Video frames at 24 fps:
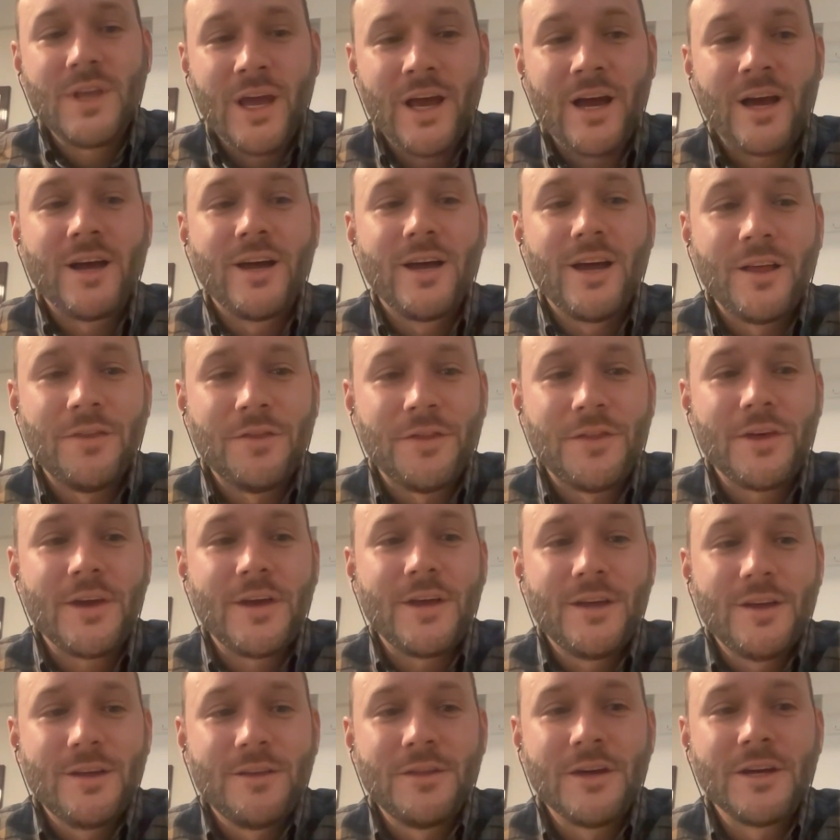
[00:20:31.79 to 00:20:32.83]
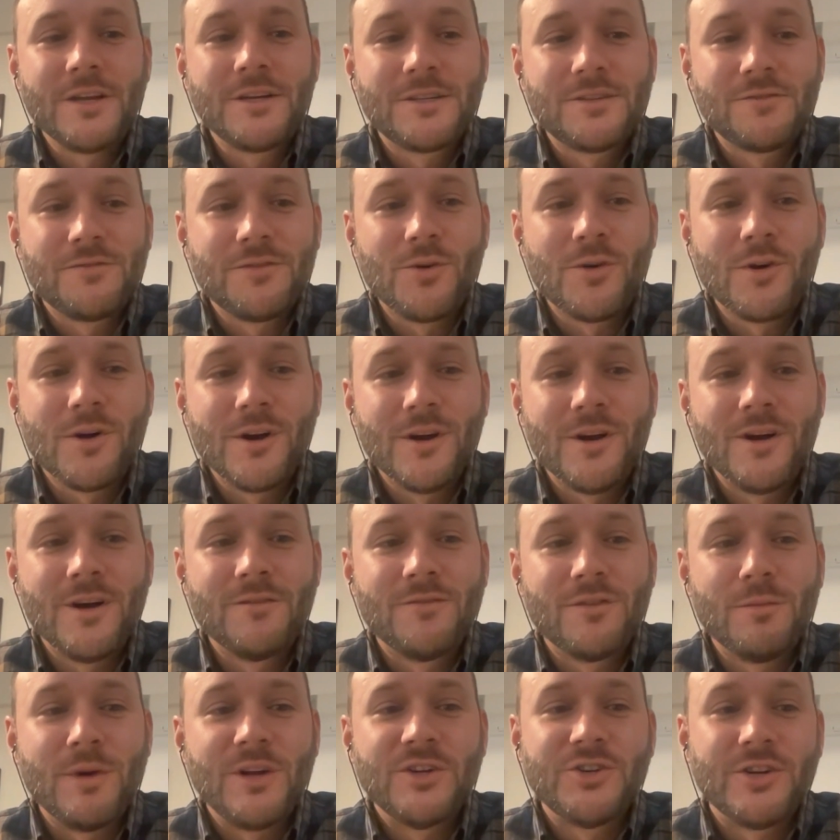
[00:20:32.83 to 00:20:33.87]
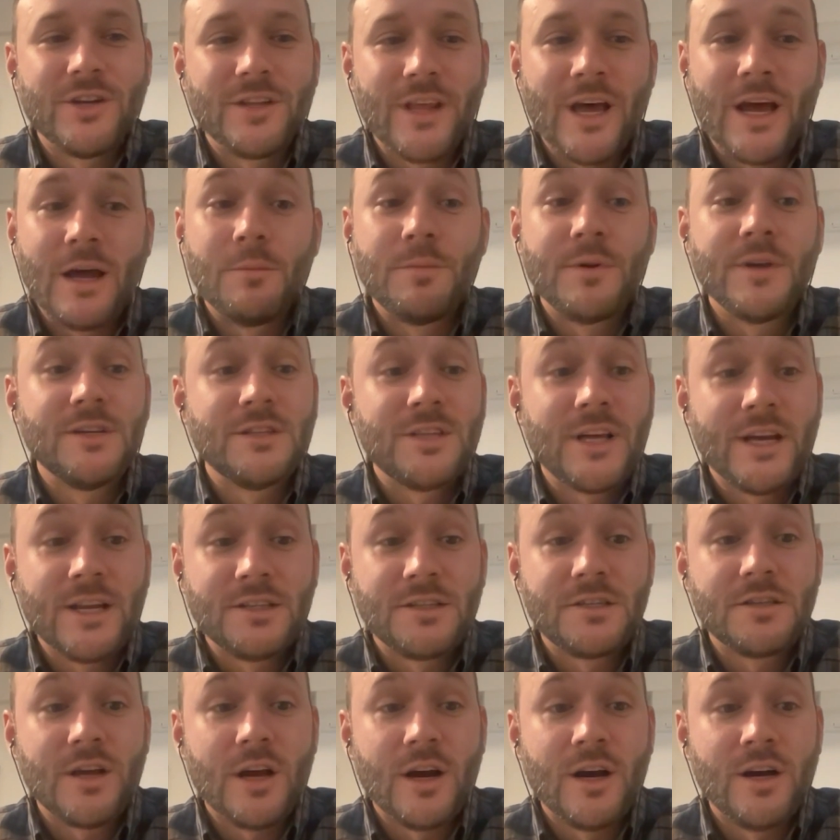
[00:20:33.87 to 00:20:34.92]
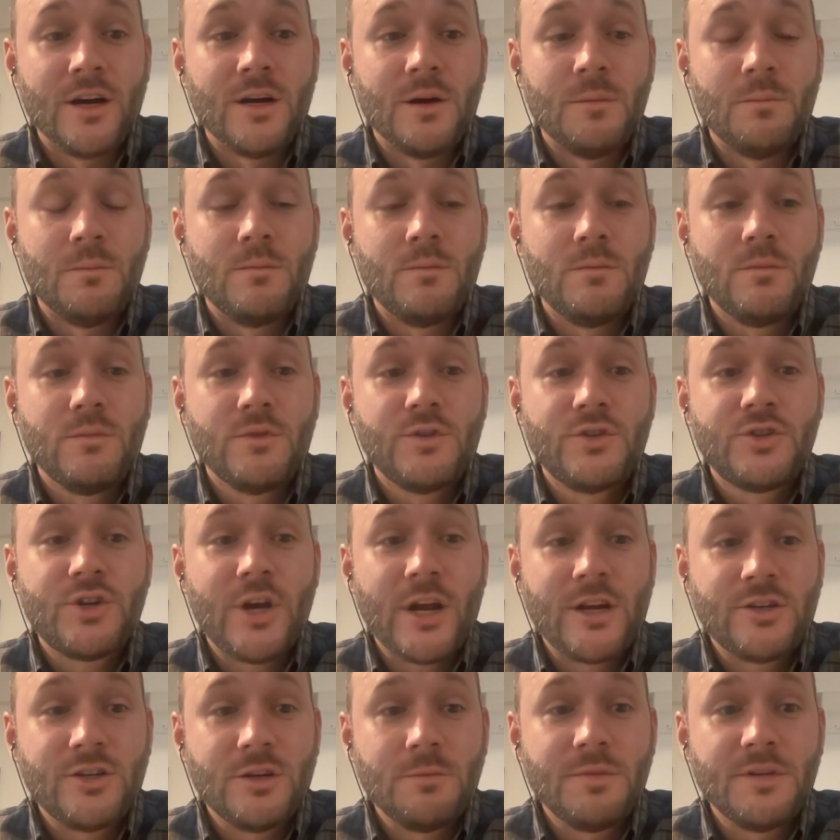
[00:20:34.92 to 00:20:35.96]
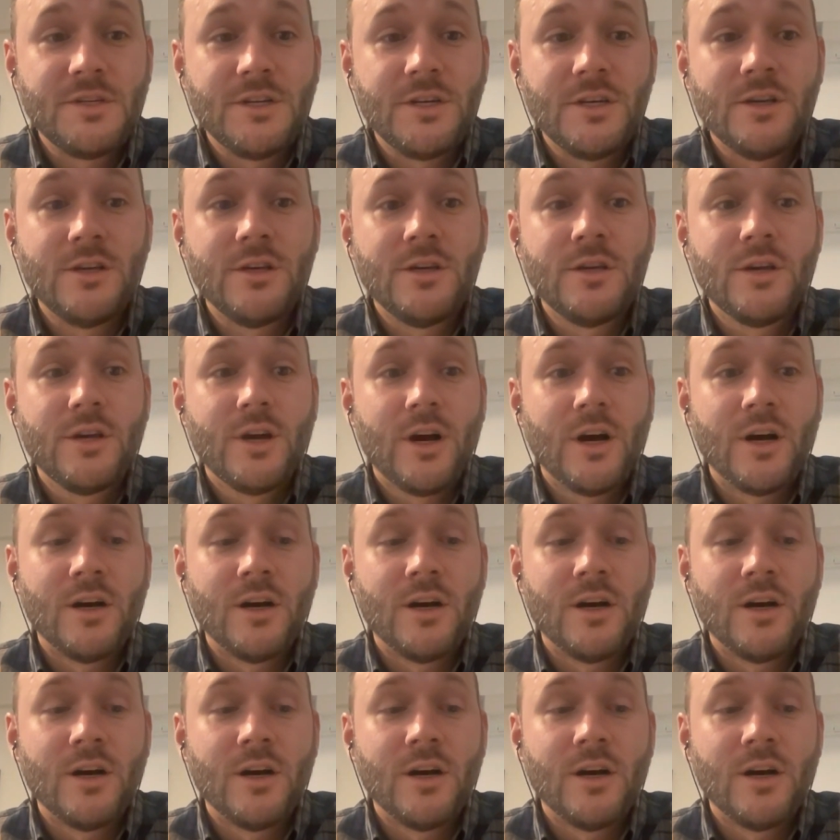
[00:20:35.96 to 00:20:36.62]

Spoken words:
Yeah. And thanks for mentioning that, because that's ChatGPT,